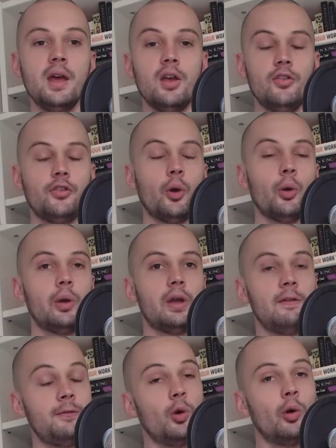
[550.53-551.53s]
So
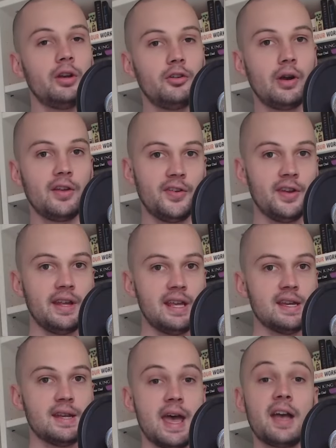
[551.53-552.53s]
if you're interested,
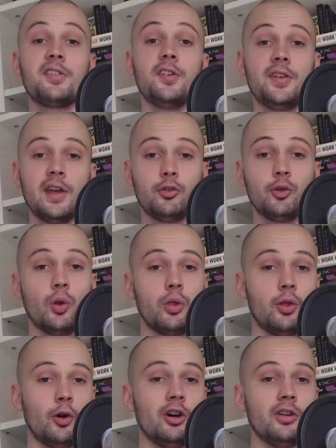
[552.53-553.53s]
interested in existential
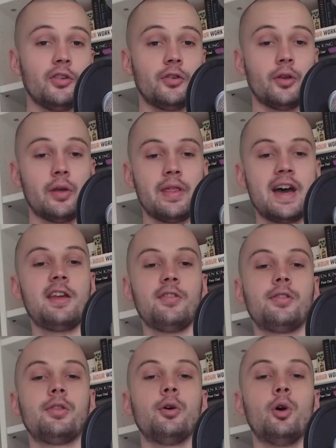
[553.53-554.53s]
thought, so that is
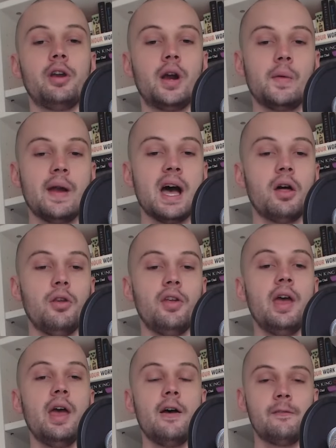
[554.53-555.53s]
thought around
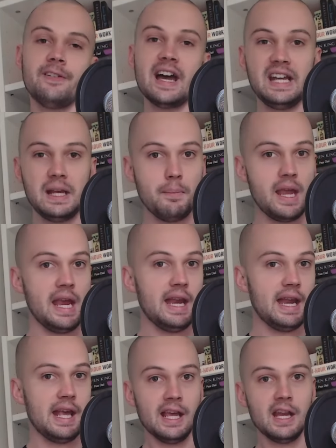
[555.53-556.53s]
finding meaning
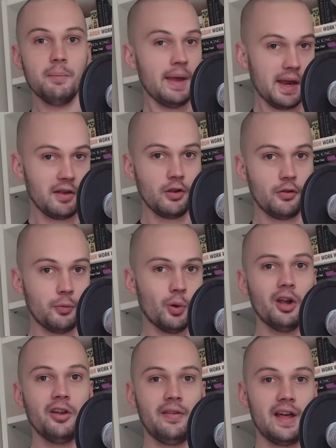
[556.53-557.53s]
in a meaningless world
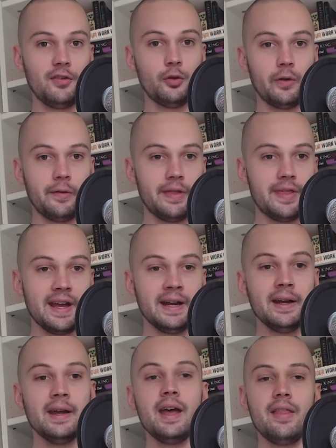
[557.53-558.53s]
and that sort of a thing,
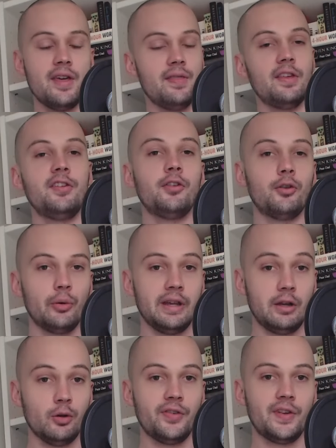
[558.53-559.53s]
then this is a really good
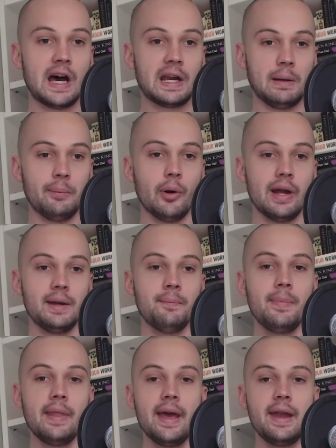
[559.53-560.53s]
starting point.
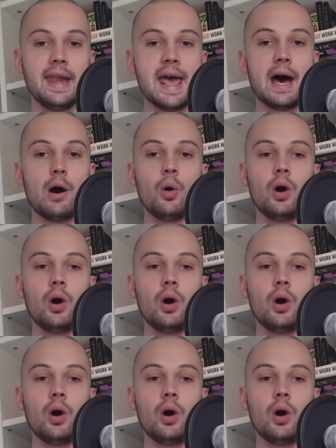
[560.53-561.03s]
Now,